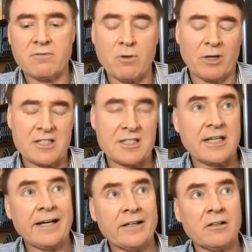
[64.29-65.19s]
if you want to
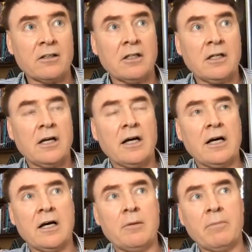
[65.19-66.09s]
scale,
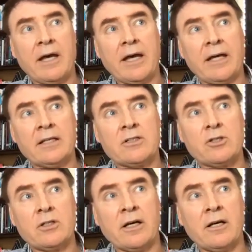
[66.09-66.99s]
and
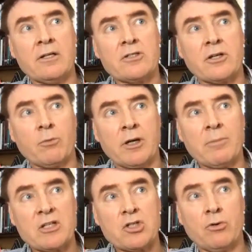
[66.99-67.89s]
so you want to
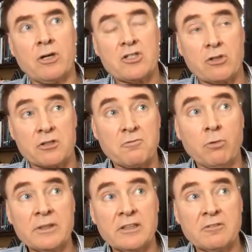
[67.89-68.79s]
make sure it's
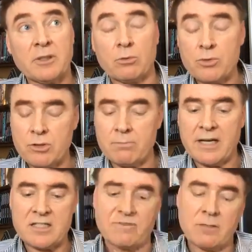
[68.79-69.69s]
transformative but also
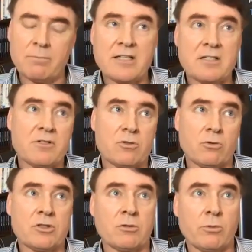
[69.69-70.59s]
massive. And the massive is
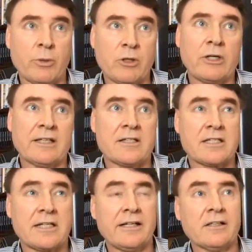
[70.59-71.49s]
also where you get the
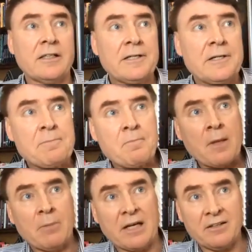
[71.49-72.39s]
scale.
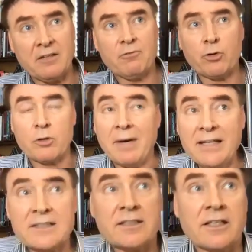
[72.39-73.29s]
But I think for
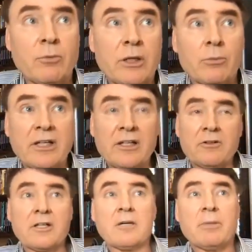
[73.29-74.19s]
humanity, we need to
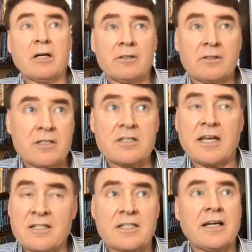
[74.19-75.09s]
think about this
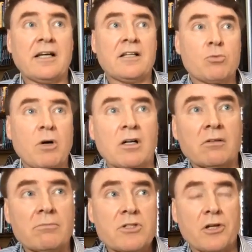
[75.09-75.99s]
at scale as well.
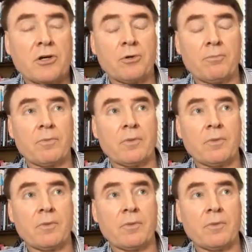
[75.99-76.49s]
So